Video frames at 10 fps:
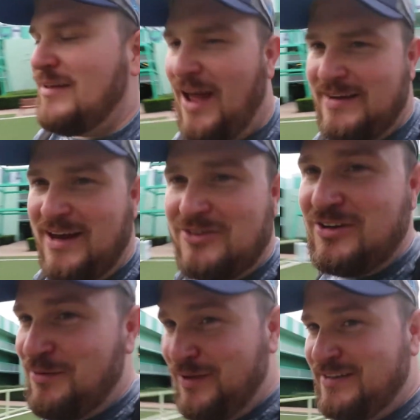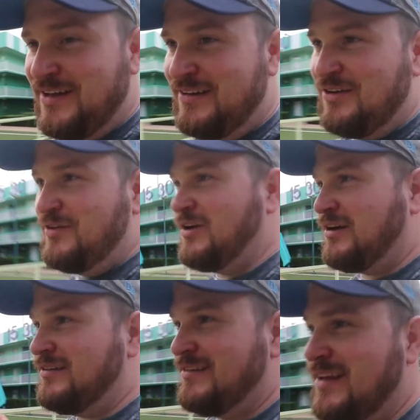I doubt you could play tennis over here
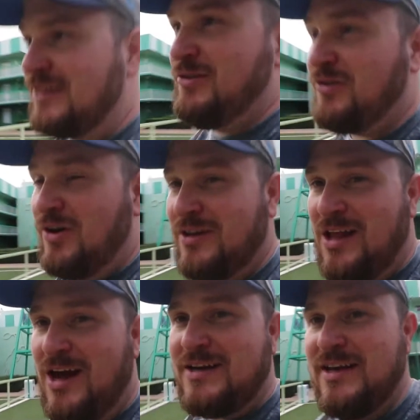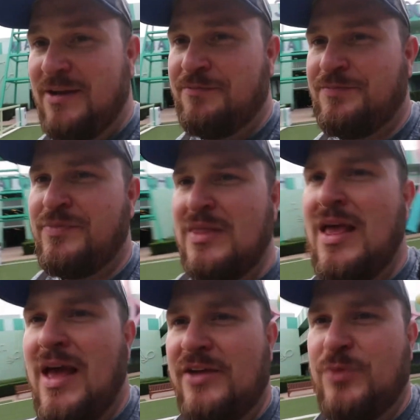because these statues are locked in.
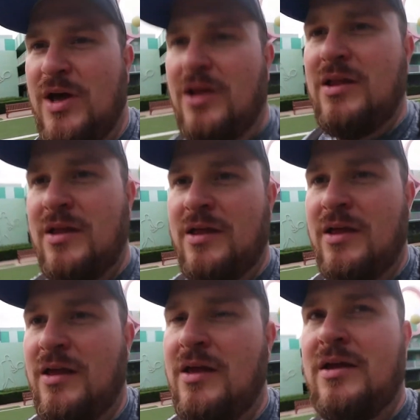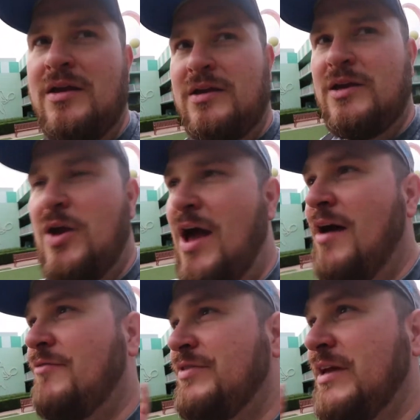As well, you
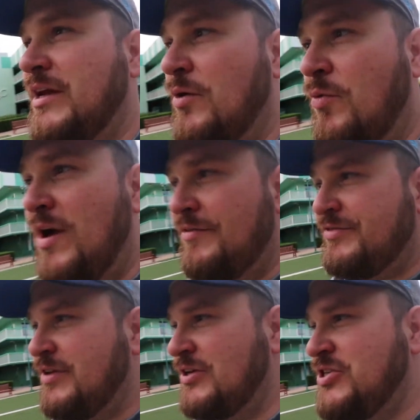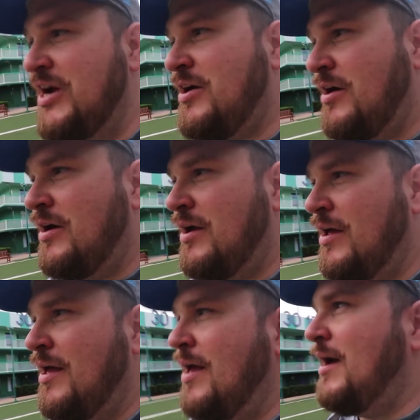have the ref's chair
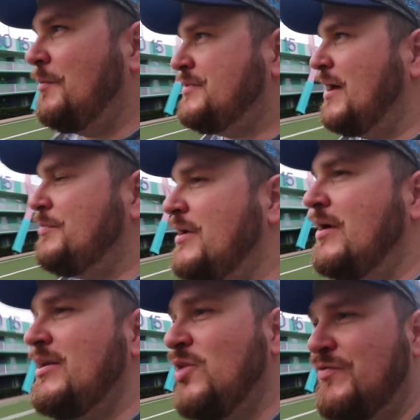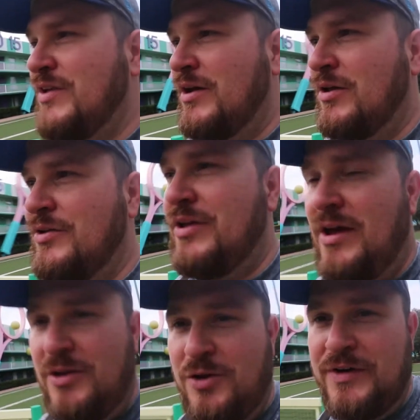up top there, and you have Donald
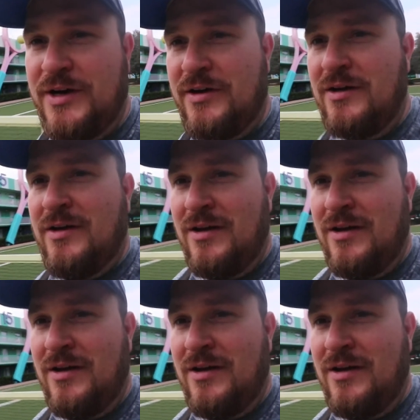over here.